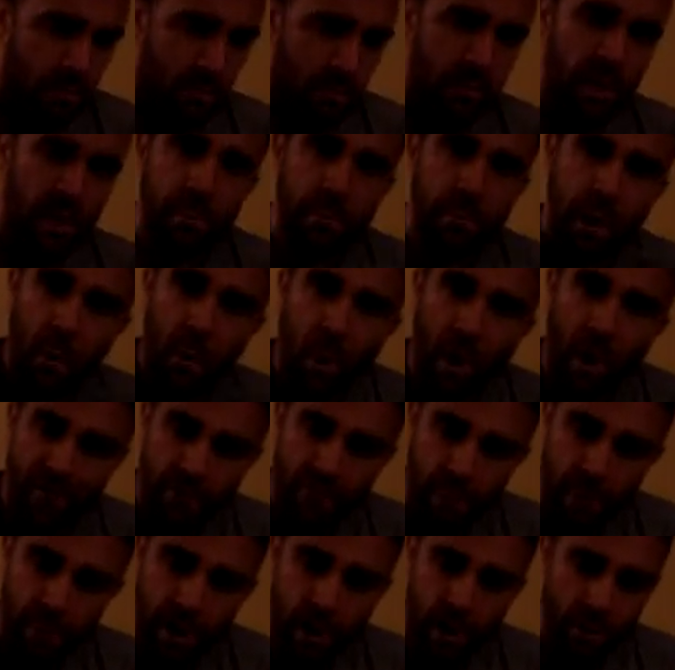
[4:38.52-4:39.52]
made my
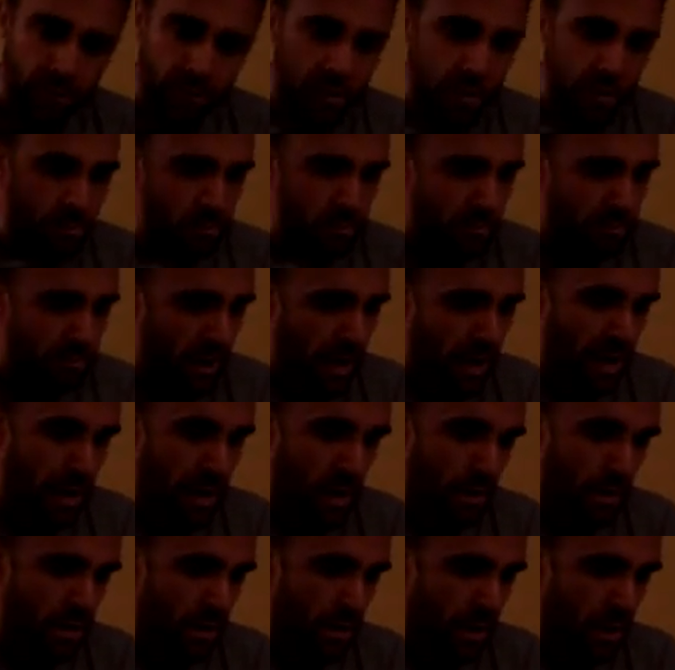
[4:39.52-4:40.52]
wife a pair of them,
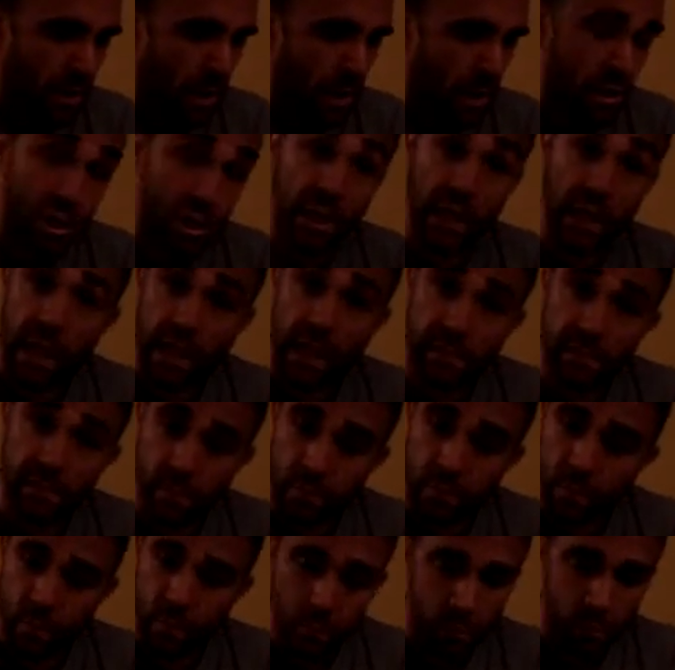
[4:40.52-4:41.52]
and she likes
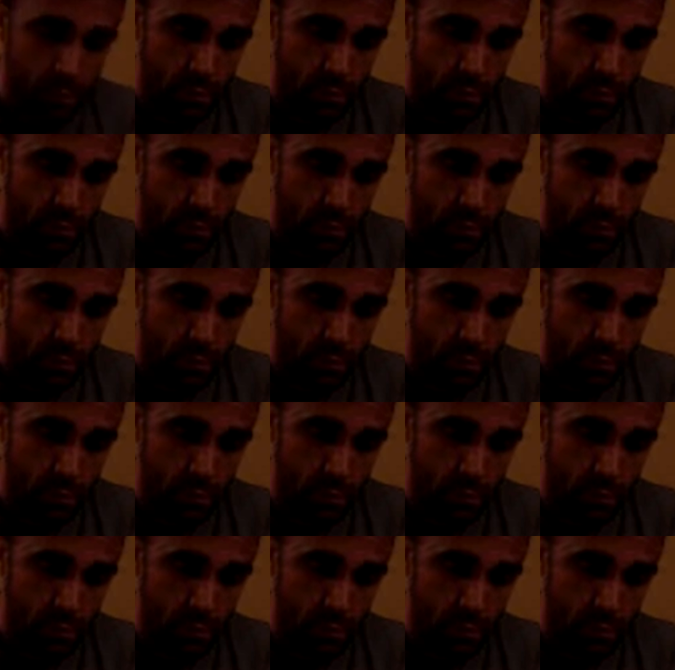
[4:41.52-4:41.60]
them,